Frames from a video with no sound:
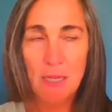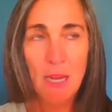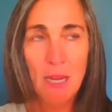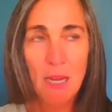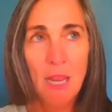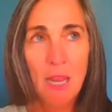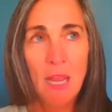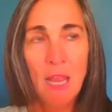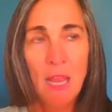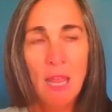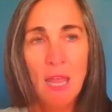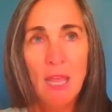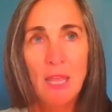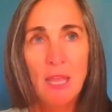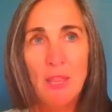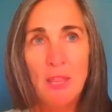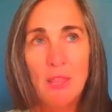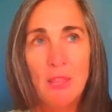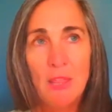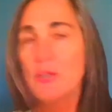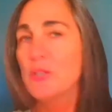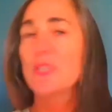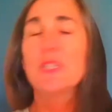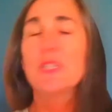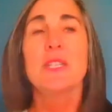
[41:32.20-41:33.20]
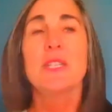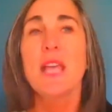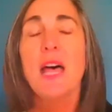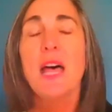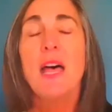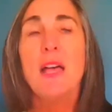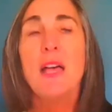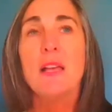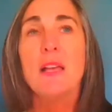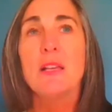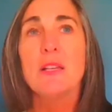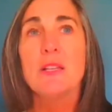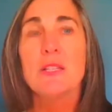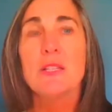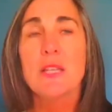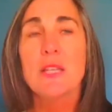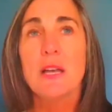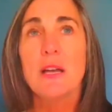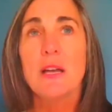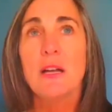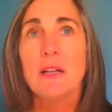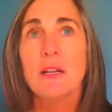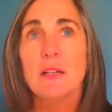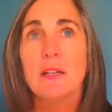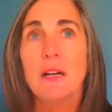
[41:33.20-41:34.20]
right? And those cells
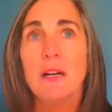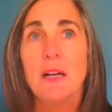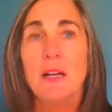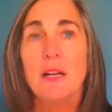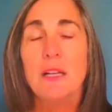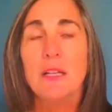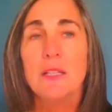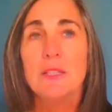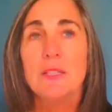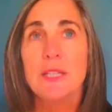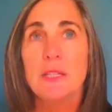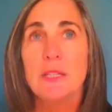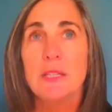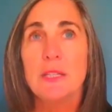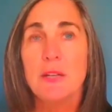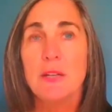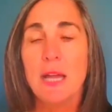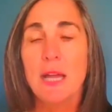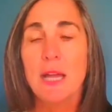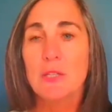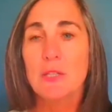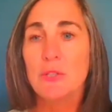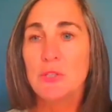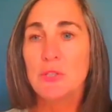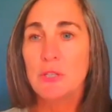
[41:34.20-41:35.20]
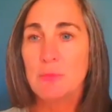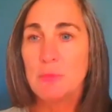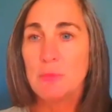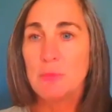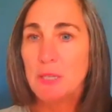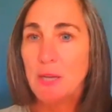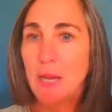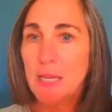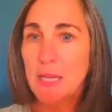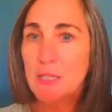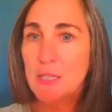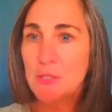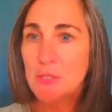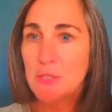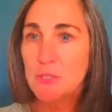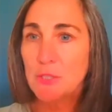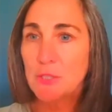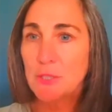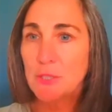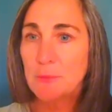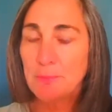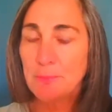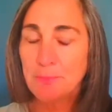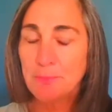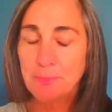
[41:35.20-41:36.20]
are called either ectoderm or
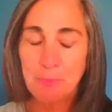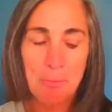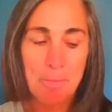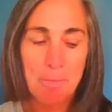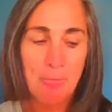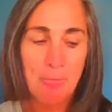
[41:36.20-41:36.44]
endoderm.